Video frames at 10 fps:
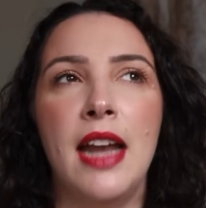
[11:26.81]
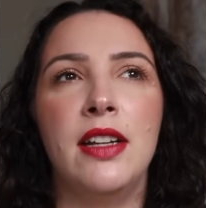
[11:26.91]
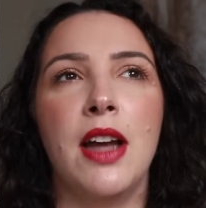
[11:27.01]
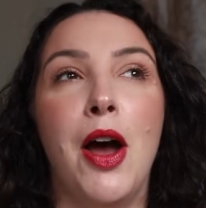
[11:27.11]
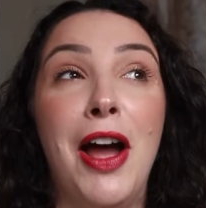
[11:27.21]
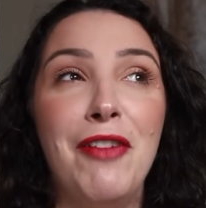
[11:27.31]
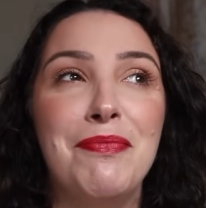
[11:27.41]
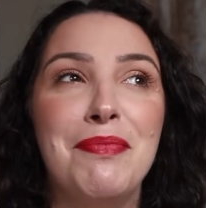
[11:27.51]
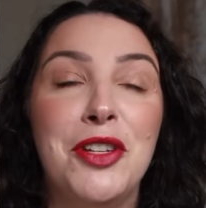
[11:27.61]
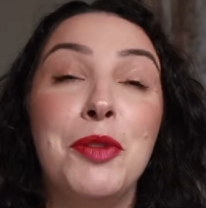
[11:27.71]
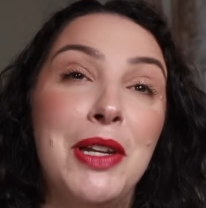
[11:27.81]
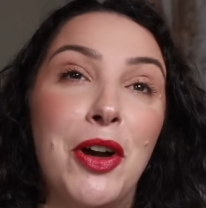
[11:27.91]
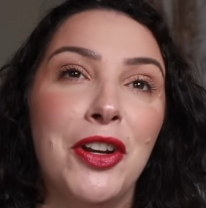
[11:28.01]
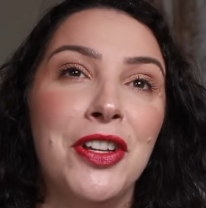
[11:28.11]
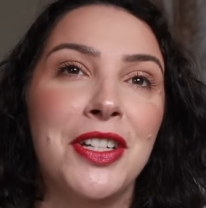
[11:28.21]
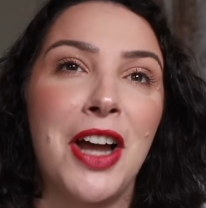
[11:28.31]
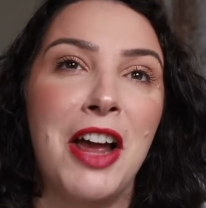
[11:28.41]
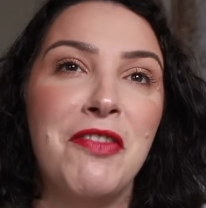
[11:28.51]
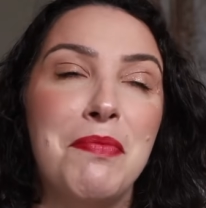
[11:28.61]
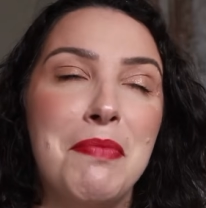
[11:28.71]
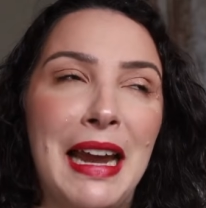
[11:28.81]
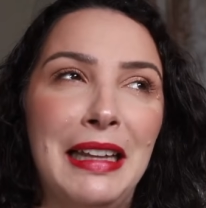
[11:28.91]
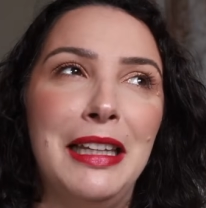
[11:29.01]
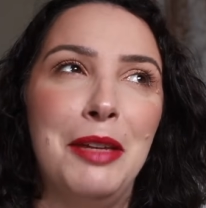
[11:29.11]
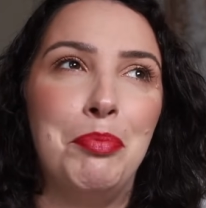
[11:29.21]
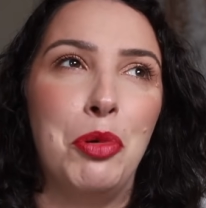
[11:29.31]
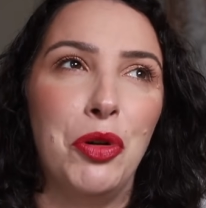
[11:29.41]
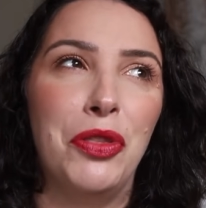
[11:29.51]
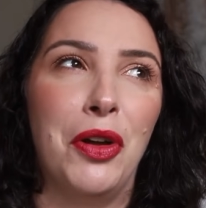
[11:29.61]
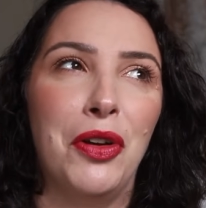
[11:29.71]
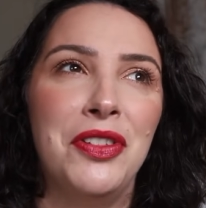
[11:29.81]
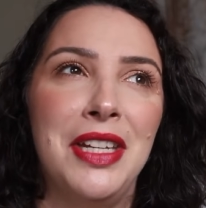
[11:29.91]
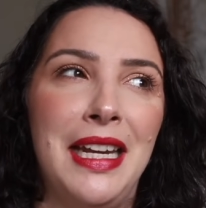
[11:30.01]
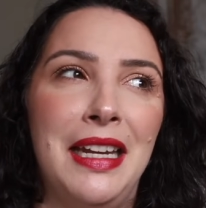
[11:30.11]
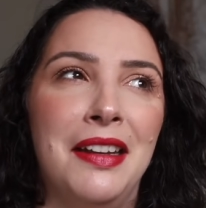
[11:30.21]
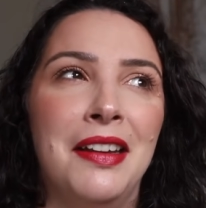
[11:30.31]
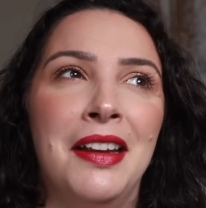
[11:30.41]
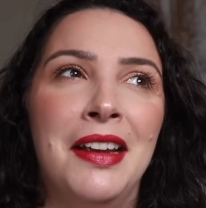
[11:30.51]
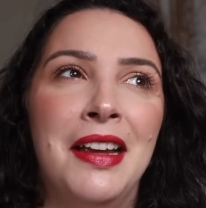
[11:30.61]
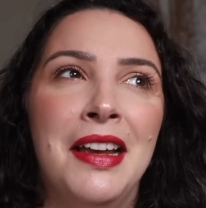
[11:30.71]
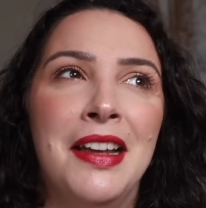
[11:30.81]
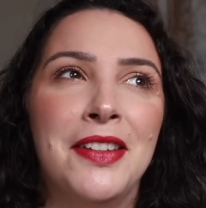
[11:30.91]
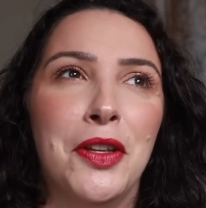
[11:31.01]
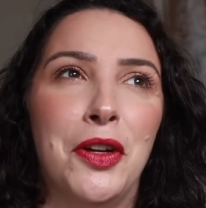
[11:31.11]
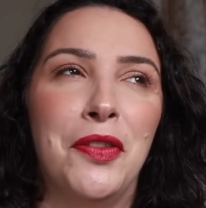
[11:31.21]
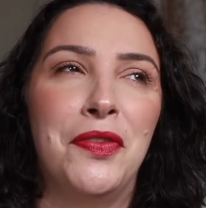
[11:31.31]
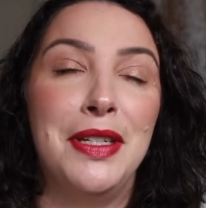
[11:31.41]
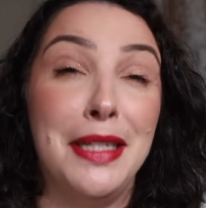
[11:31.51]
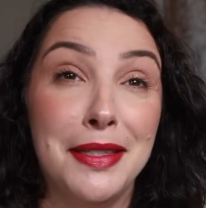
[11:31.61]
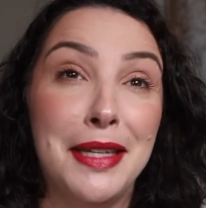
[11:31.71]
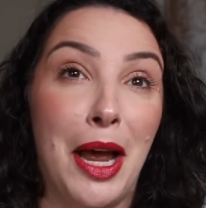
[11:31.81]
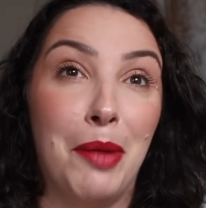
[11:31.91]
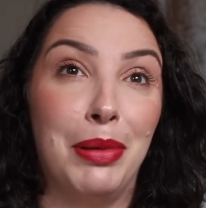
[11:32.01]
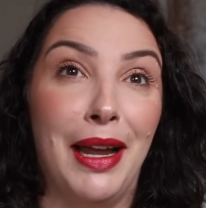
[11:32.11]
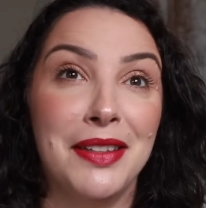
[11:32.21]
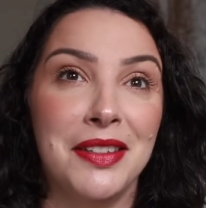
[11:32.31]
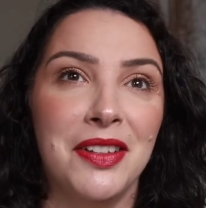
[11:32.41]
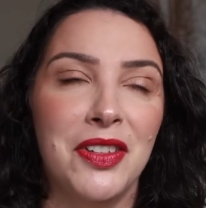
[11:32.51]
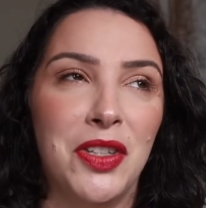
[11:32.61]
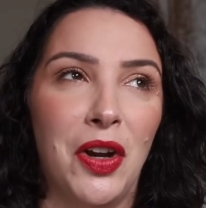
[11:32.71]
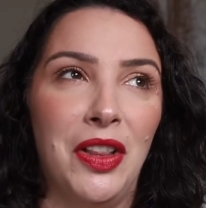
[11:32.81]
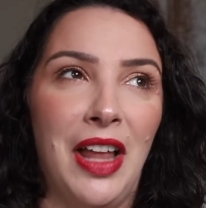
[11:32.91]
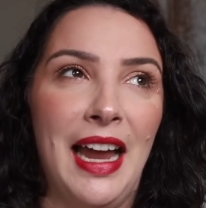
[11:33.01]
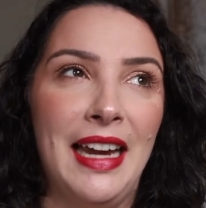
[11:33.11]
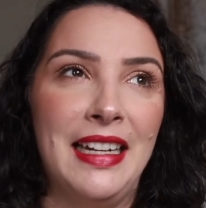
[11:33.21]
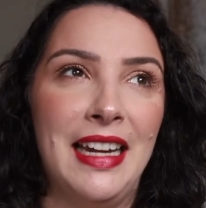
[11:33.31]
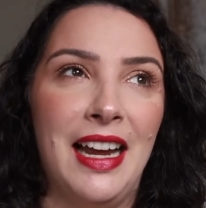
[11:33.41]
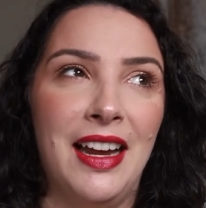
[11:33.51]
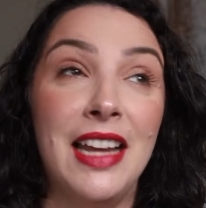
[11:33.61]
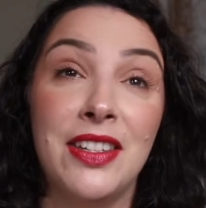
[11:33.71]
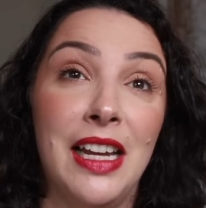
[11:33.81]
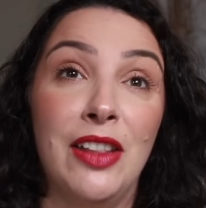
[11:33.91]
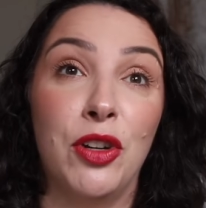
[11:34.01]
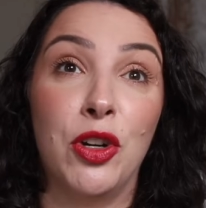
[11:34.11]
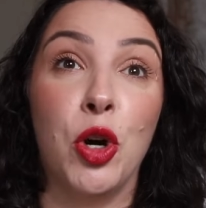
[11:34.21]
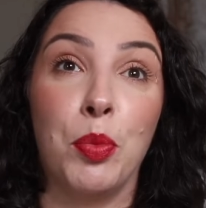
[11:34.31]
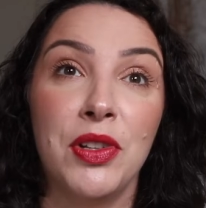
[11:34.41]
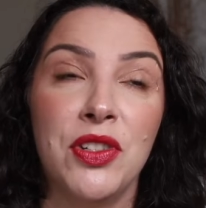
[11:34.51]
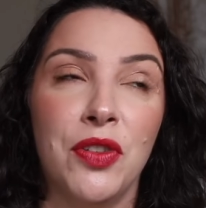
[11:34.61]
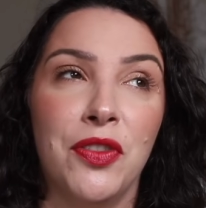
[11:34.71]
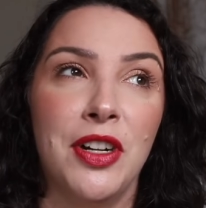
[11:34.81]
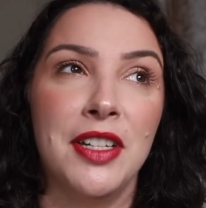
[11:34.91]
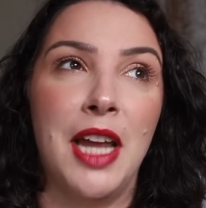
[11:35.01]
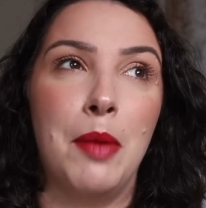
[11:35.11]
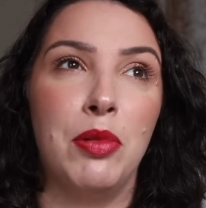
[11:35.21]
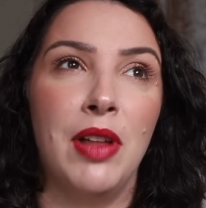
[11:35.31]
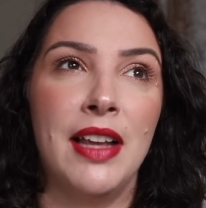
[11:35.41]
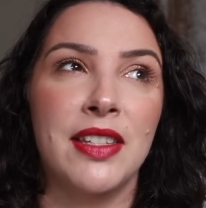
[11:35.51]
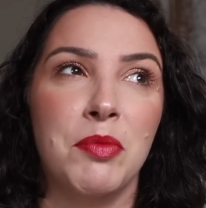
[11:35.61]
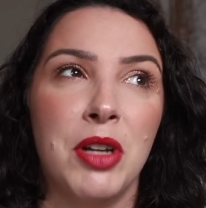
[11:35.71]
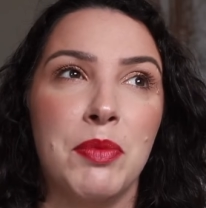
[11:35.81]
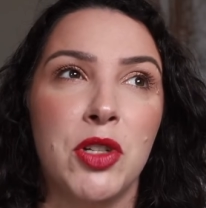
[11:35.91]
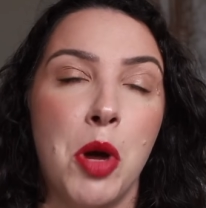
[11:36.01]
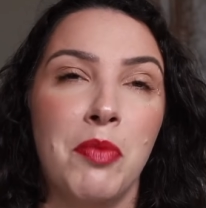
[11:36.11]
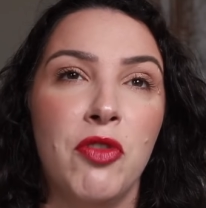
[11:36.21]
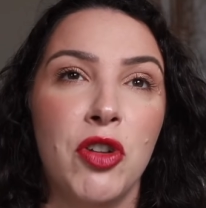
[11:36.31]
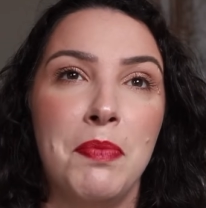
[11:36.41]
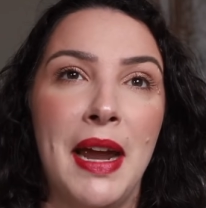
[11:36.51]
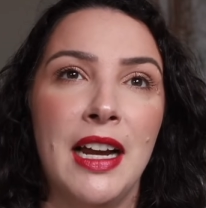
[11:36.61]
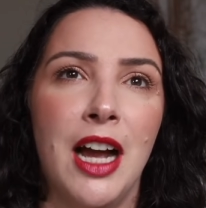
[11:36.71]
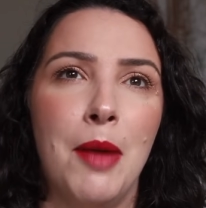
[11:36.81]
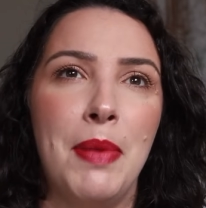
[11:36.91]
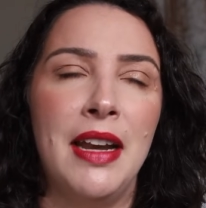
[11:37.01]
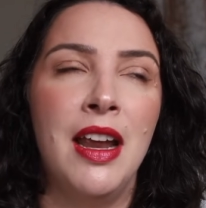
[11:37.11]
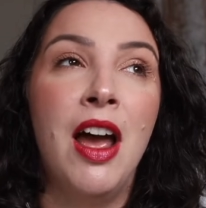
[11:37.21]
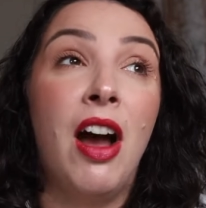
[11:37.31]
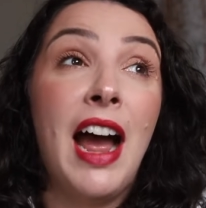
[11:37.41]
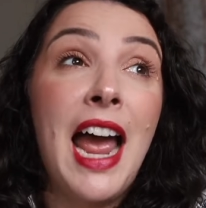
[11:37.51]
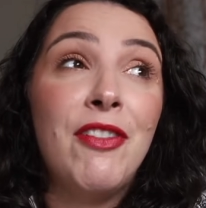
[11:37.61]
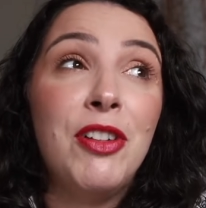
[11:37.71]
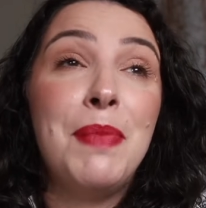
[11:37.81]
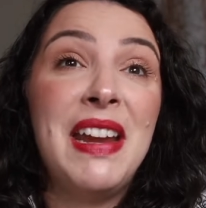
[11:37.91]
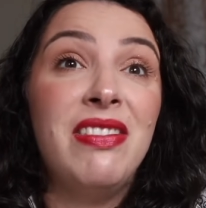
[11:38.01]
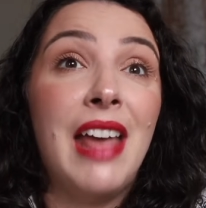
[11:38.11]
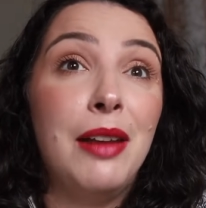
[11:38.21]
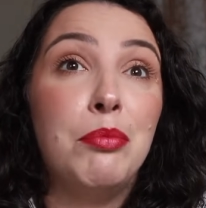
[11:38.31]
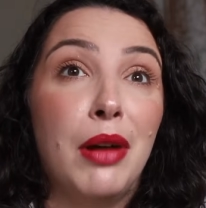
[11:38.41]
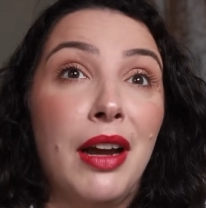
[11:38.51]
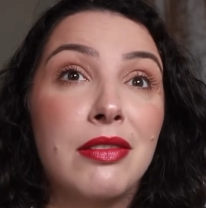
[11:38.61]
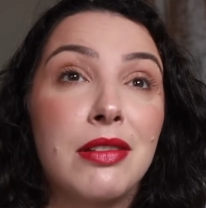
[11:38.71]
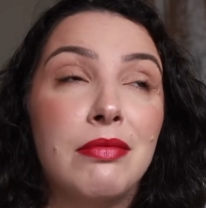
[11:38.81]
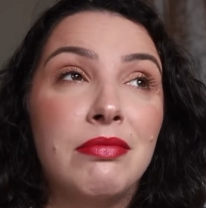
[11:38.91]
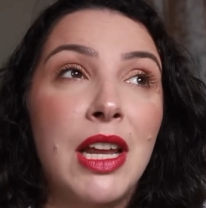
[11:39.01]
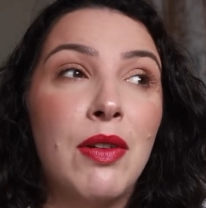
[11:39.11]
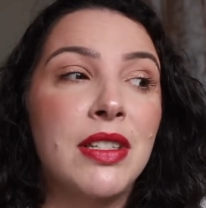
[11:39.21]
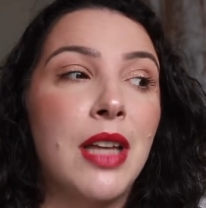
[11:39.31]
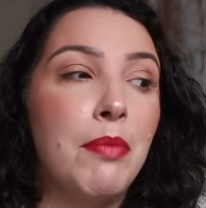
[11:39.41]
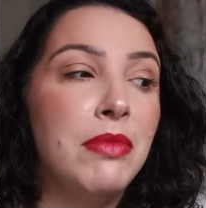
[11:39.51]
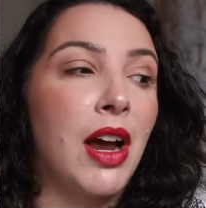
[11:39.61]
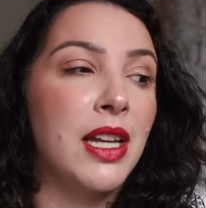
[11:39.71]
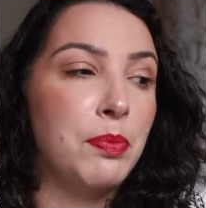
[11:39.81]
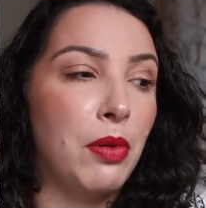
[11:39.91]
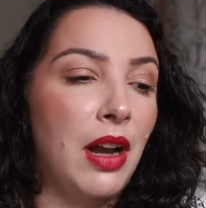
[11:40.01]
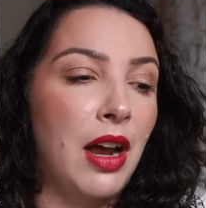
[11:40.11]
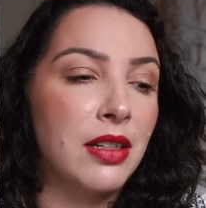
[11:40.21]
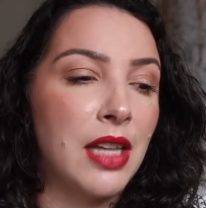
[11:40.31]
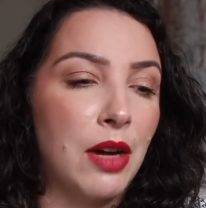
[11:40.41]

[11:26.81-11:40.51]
And I've, to be honest, I've mainly bought those in sort of discount places. So like Estee Lauder Corporate Store, for example, has sometimes Tom Ford makeup, and I haven't been that impressed. There are some nice products.